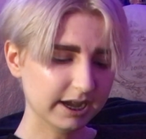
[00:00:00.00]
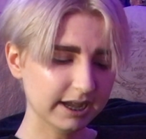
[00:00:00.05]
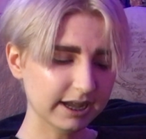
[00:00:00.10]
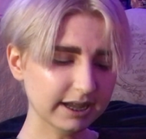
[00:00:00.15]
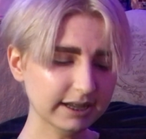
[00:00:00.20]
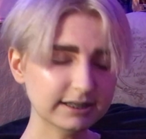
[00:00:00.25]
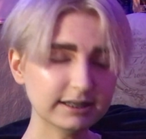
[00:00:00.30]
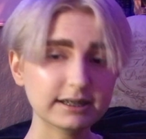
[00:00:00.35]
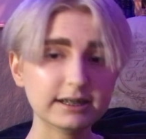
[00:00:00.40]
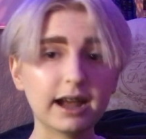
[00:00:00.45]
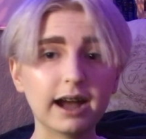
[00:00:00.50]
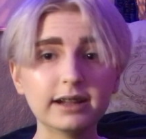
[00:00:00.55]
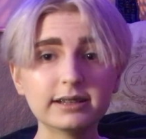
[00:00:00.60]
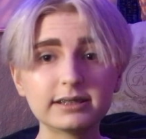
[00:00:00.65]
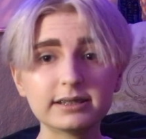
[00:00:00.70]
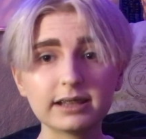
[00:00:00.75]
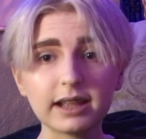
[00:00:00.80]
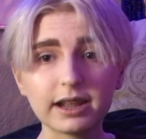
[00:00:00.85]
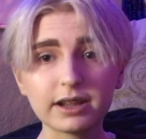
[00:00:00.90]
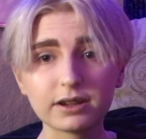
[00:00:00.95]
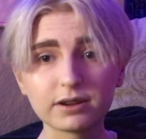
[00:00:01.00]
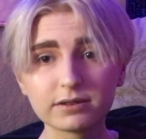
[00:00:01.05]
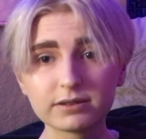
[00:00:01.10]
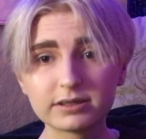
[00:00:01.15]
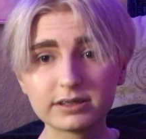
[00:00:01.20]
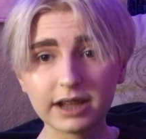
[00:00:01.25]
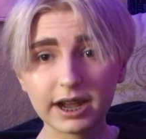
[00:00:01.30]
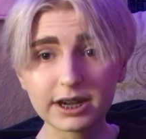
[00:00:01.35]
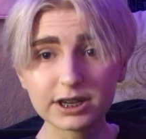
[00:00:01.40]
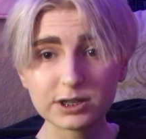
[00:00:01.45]
it's nuts that your
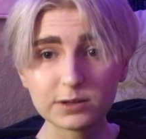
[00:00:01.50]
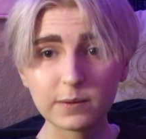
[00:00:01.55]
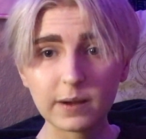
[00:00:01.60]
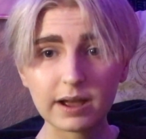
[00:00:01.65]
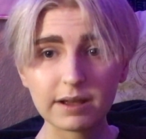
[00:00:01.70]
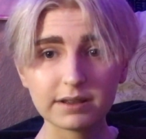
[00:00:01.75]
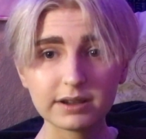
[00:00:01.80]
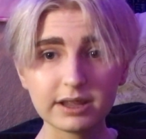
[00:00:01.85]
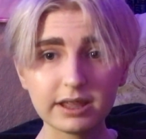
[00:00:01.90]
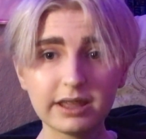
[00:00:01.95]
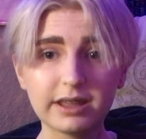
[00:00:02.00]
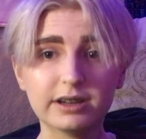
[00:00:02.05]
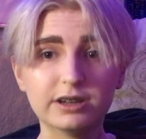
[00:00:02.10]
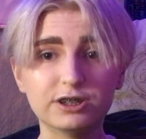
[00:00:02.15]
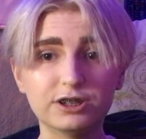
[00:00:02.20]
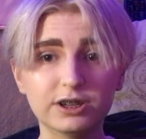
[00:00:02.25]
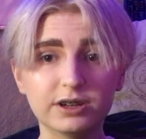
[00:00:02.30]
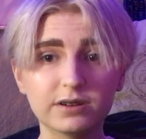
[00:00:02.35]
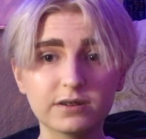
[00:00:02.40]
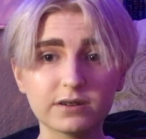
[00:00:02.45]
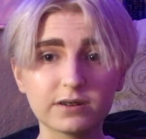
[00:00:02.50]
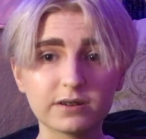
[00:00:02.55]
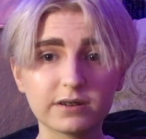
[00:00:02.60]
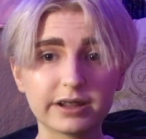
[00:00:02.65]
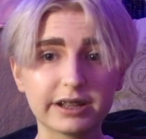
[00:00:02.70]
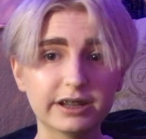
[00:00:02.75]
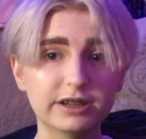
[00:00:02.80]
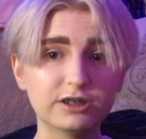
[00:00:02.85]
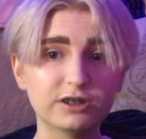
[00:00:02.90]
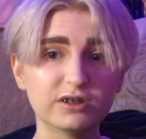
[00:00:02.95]
sexuality and gender
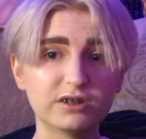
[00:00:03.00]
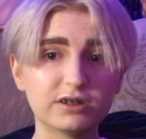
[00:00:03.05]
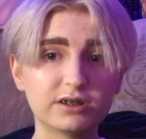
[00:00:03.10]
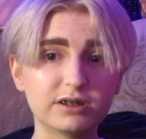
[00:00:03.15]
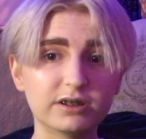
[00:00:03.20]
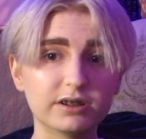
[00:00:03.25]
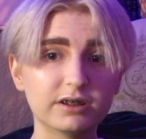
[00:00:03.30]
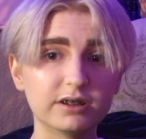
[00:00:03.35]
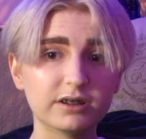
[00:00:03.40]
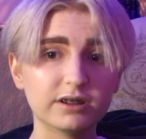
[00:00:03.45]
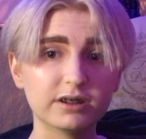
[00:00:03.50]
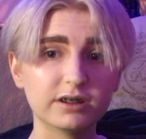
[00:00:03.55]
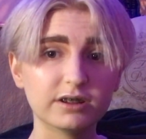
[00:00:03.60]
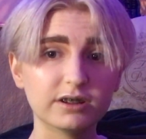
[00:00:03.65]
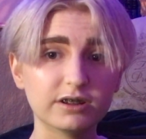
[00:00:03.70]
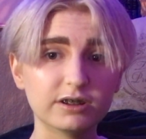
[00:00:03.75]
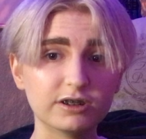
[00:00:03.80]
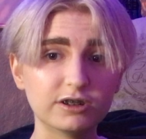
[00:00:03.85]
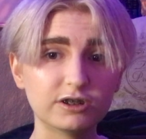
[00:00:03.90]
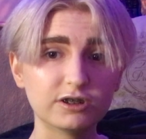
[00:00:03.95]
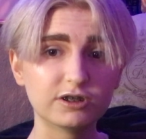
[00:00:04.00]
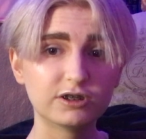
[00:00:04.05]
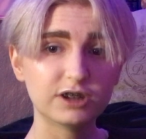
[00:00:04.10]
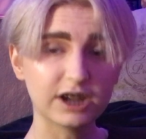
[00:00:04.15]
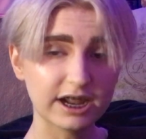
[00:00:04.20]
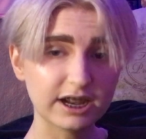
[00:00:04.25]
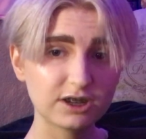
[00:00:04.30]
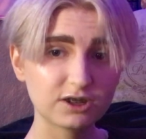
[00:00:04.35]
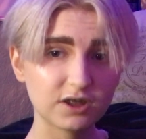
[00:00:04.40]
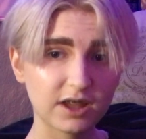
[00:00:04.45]
can just
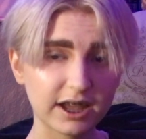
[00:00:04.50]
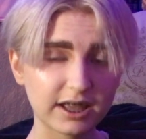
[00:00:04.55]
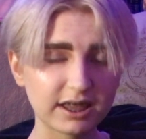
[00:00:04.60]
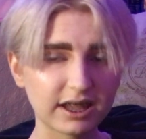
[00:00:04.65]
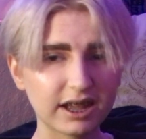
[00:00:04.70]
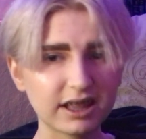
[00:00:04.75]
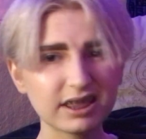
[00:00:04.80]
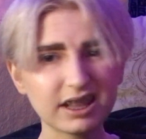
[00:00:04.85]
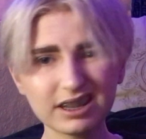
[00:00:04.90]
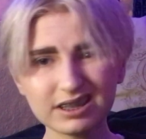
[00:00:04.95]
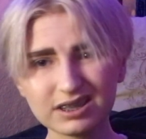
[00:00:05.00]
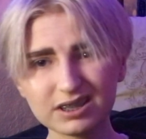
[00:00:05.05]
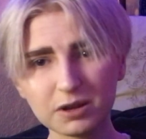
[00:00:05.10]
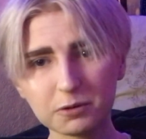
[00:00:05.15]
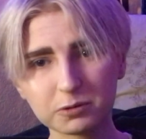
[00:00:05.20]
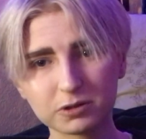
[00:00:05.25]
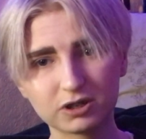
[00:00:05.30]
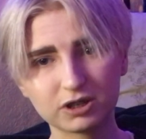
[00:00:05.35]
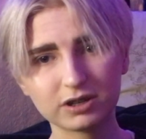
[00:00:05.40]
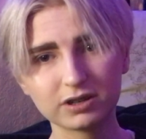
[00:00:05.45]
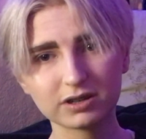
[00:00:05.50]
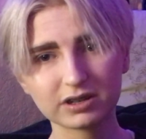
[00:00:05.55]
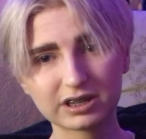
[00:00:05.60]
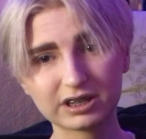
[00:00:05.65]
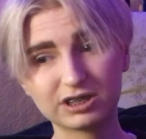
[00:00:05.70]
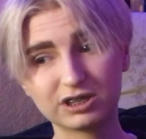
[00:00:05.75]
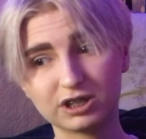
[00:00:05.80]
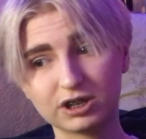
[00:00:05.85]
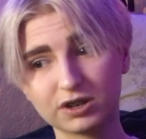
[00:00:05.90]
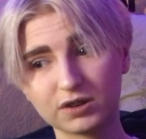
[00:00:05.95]
change like that less so with gender
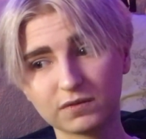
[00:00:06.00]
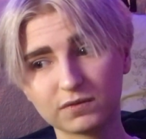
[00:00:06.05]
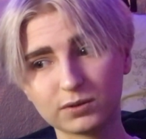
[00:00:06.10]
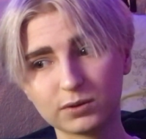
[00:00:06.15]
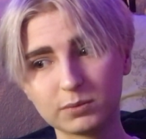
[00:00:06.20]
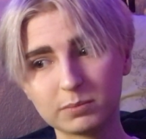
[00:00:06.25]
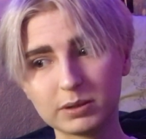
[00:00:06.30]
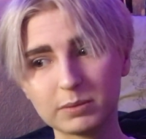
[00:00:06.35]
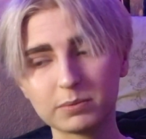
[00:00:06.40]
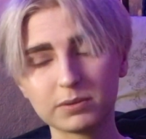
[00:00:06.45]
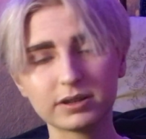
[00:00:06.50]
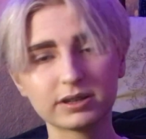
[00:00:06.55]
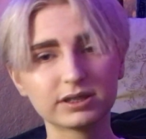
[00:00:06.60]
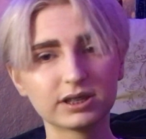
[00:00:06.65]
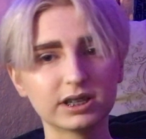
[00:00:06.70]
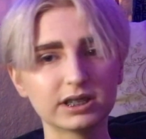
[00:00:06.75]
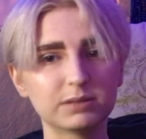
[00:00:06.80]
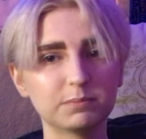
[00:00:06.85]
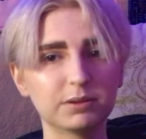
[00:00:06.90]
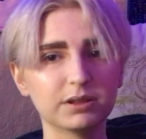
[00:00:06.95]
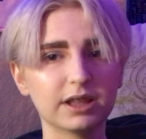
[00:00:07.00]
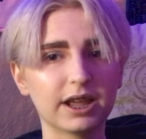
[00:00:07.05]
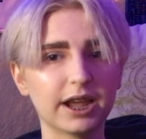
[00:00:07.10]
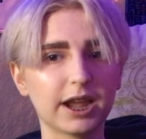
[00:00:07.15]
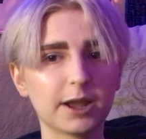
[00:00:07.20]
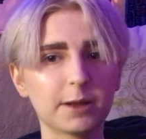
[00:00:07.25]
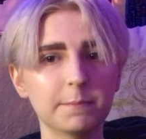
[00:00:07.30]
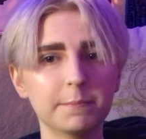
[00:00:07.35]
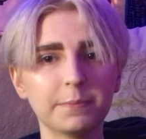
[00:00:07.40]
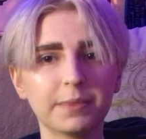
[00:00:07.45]
because gender fluid people exist but
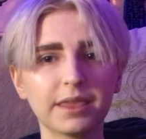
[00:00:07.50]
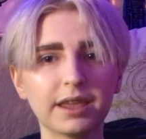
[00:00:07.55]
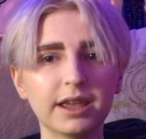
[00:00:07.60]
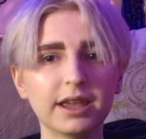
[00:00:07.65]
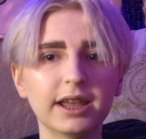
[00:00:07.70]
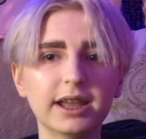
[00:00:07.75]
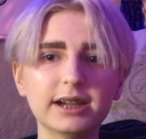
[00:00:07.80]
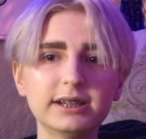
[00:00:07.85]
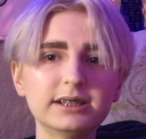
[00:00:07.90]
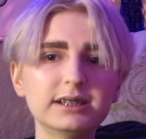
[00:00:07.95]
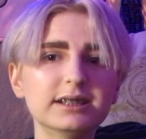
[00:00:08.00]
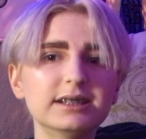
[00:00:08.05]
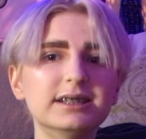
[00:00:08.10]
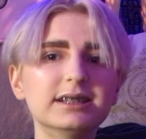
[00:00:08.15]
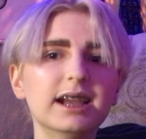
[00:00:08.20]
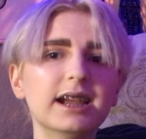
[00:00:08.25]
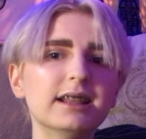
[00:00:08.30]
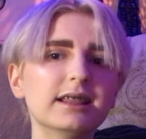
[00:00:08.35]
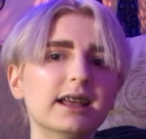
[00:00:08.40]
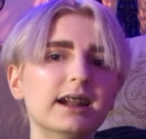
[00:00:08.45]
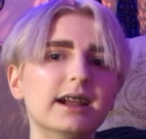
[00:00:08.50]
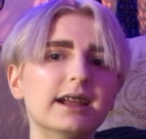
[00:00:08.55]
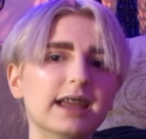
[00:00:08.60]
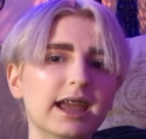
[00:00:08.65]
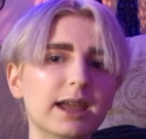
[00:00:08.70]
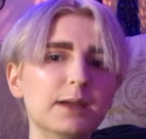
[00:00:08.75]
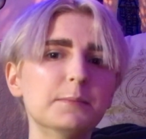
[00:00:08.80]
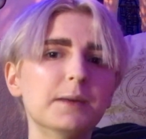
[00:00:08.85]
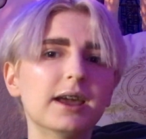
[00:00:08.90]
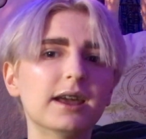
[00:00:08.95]
like it's insane that a
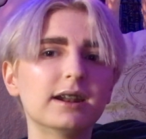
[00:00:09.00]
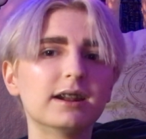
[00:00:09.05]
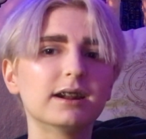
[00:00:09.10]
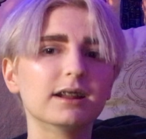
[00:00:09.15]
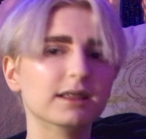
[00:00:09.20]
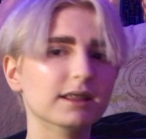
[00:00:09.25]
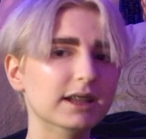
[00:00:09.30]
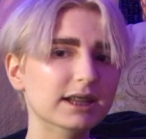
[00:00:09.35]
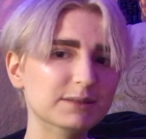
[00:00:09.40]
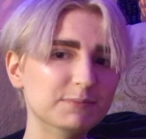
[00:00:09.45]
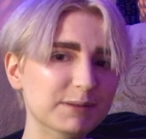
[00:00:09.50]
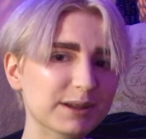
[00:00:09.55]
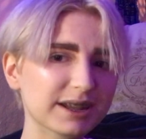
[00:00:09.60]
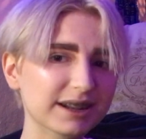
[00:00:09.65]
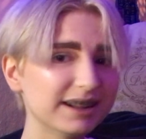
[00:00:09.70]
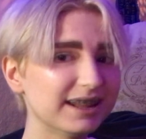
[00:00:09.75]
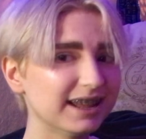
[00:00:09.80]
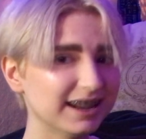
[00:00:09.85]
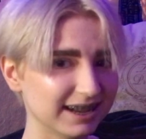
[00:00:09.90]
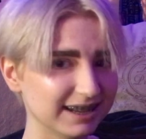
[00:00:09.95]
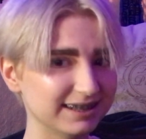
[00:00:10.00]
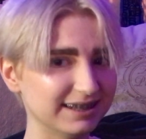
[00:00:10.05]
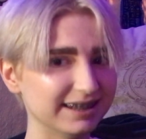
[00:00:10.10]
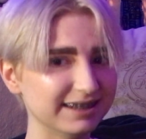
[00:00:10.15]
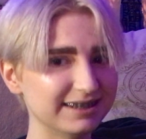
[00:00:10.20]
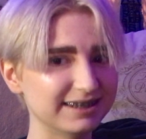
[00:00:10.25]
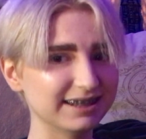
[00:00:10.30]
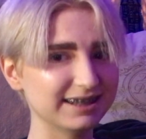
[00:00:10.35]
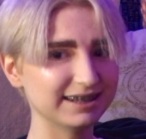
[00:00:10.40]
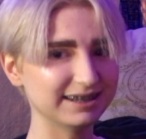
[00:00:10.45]
gay man and a lesbian can
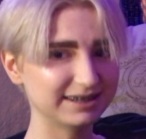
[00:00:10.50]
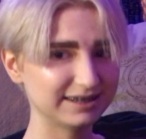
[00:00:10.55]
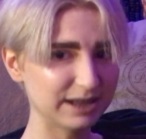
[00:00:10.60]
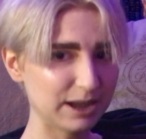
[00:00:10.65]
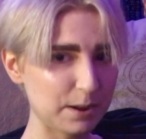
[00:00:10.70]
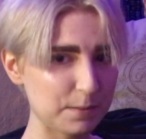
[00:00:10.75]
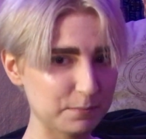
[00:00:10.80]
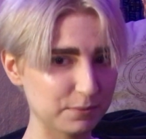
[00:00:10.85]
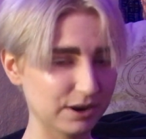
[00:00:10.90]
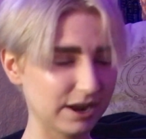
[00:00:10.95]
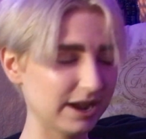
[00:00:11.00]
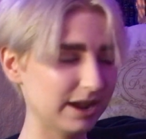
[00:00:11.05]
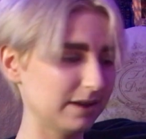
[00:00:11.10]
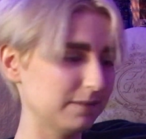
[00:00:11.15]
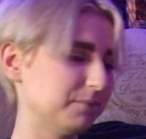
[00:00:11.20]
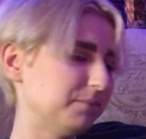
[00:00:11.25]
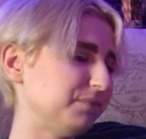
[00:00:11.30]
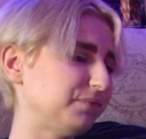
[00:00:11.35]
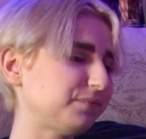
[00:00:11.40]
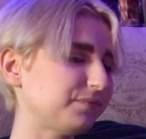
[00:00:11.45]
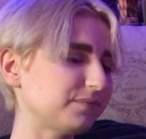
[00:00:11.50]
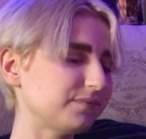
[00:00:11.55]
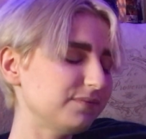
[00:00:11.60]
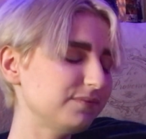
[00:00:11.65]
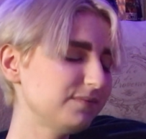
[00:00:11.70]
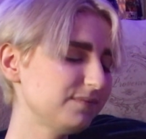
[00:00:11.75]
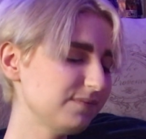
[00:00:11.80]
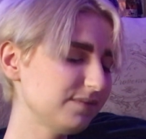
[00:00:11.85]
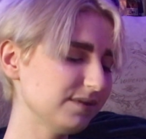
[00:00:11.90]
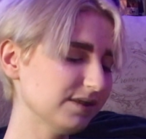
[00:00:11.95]
exist in the same brain
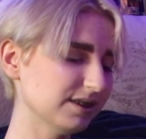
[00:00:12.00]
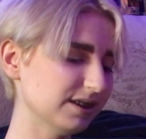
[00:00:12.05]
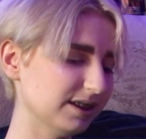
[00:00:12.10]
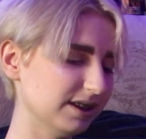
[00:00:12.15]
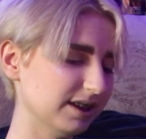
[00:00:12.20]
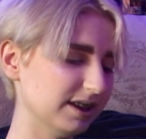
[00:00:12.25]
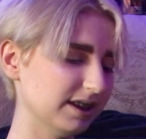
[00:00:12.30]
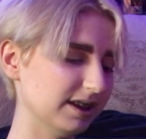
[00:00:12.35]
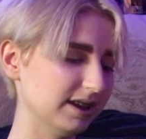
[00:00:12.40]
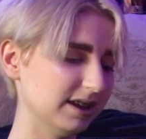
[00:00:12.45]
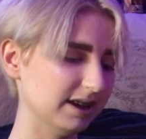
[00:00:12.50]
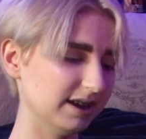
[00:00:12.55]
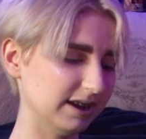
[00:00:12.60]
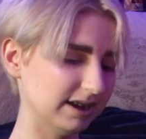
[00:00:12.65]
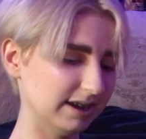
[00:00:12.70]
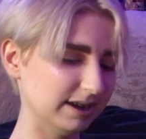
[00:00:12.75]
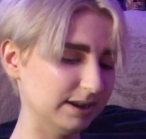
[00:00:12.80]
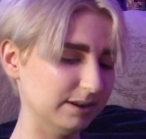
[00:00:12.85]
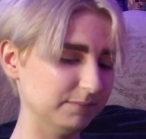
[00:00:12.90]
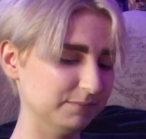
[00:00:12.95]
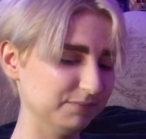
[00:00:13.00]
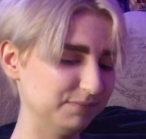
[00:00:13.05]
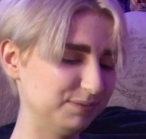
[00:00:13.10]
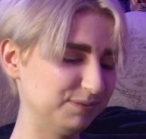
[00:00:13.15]
um